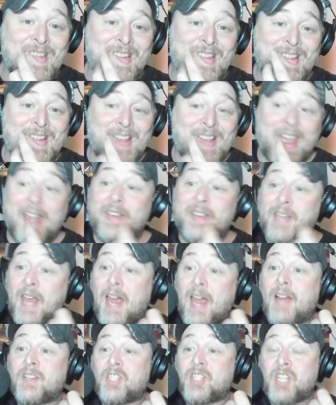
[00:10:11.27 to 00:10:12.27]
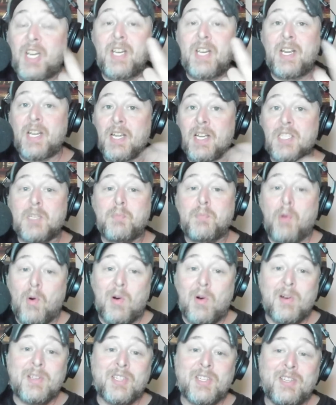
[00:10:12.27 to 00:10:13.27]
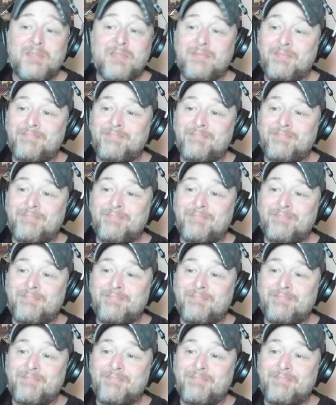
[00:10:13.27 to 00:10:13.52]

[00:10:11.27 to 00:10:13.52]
And yeah, cheating in sports,